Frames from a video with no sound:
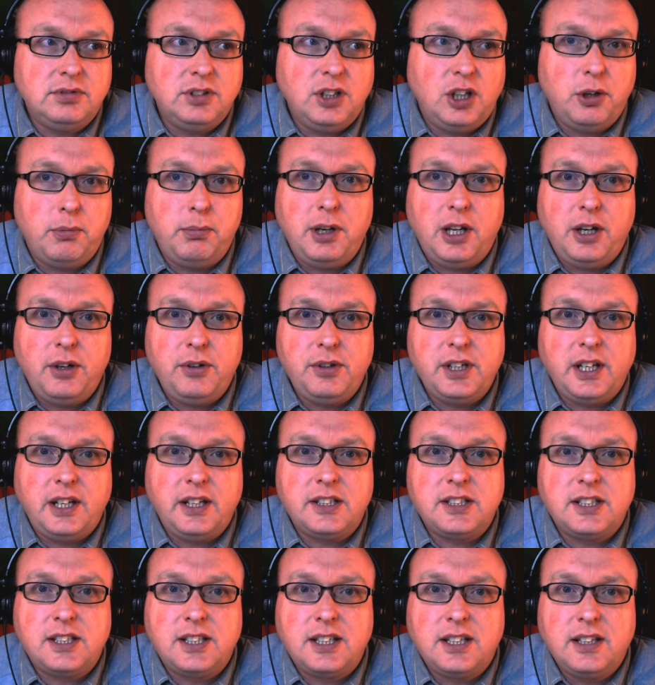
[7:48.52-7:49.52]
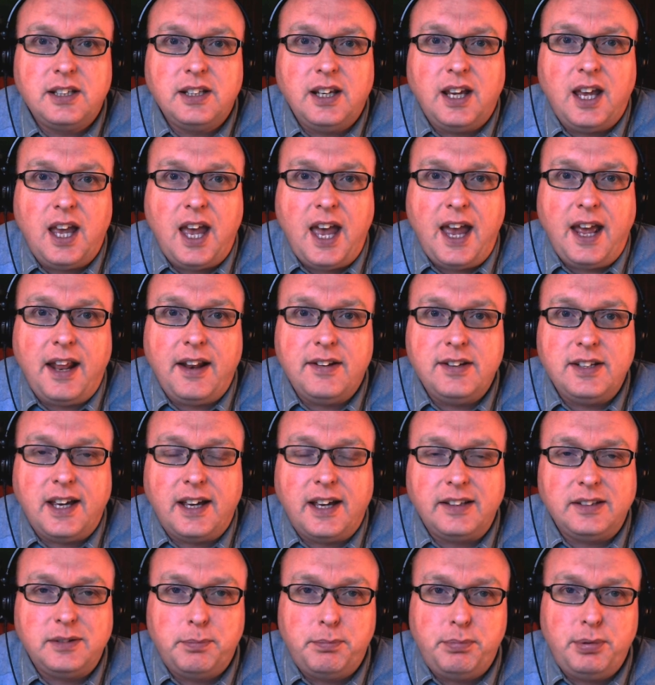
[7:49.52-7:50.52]
upload it. And
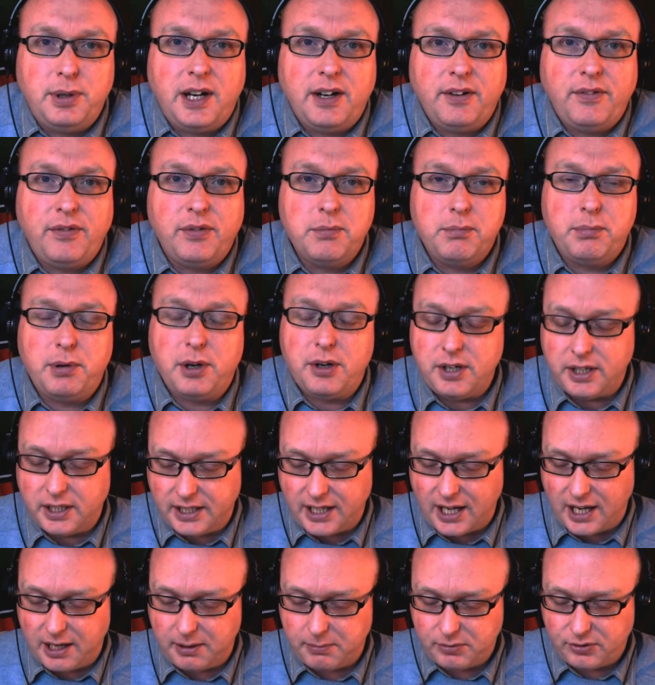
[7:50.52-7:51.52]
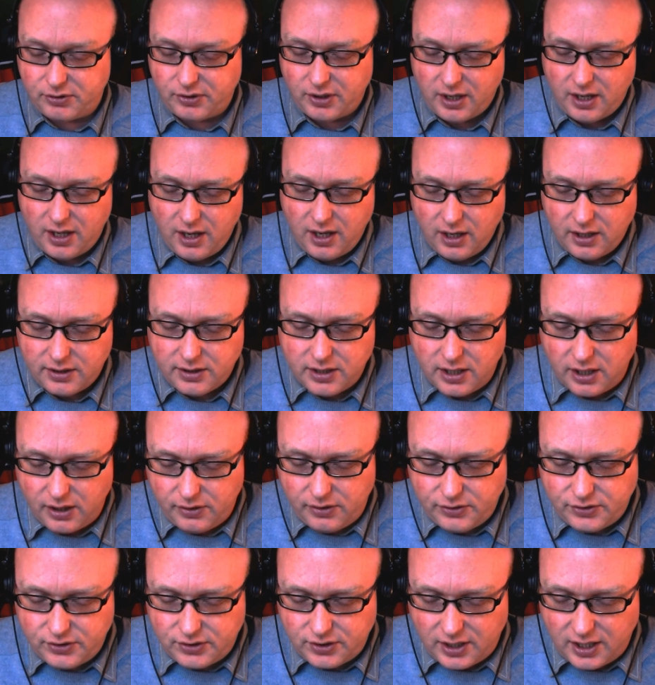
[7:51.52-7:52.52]
as Brad from Shedgames
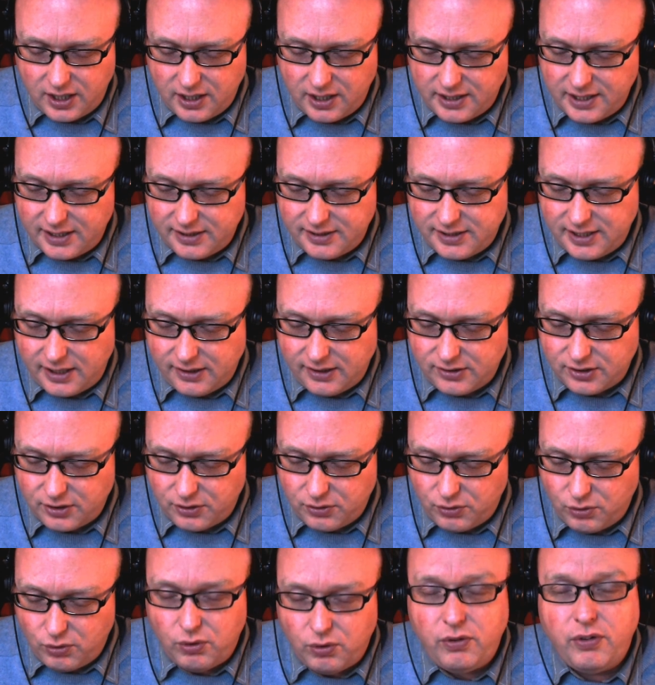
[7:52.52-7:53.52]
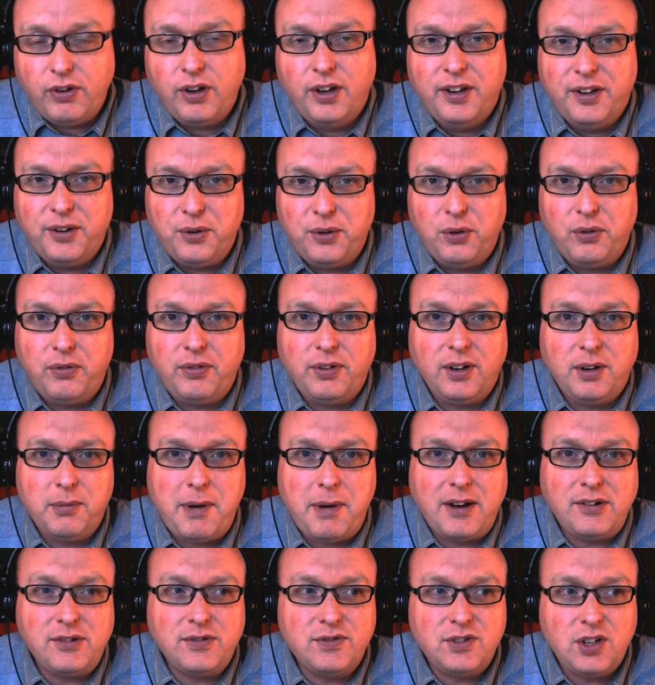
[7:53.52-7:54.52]
knows, that takes an awful
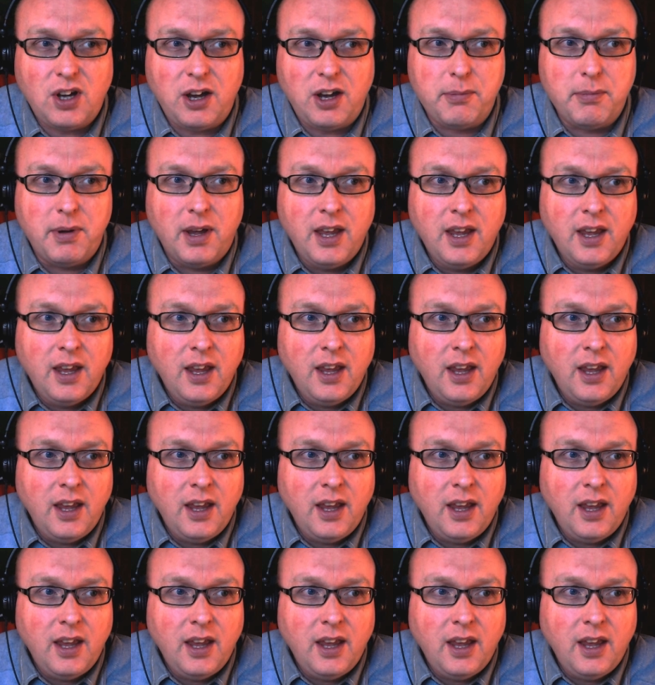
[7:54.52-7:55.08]
amount of time,